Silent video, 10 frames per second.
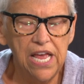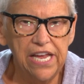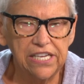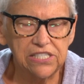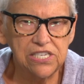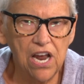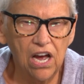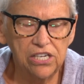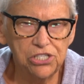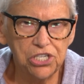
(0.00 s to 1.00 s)
it's
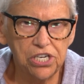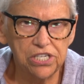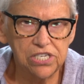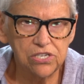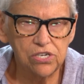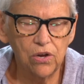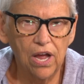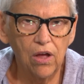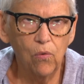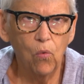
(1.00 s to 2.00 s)
not just
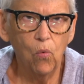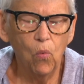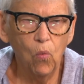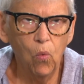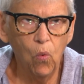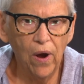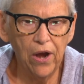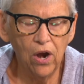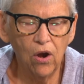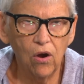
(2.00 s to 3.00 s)

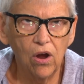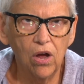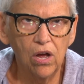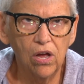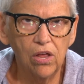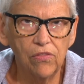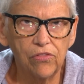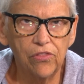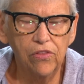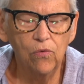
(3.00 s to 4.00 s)

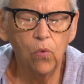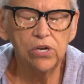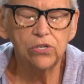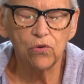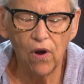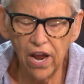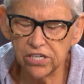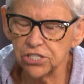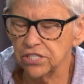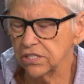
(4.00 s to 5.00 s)
what
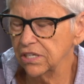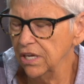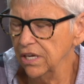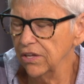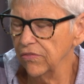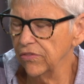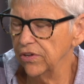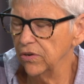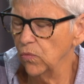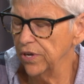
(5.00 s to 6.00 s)
direction
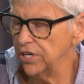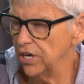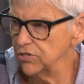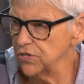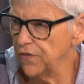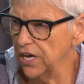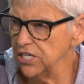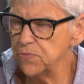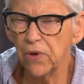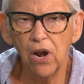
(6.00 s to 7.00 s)
the windows
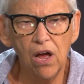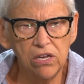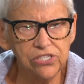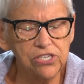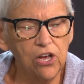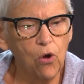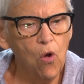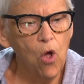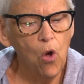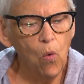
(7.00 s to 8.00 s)
face, but also
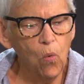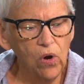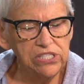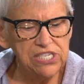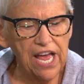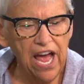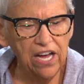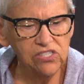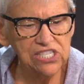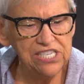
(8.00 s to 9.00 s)
what's
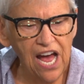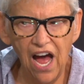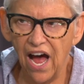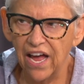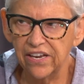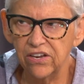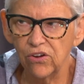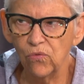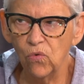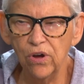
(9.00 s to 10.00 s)
outside,
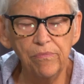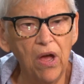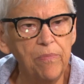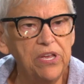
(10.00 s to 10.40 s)
what may be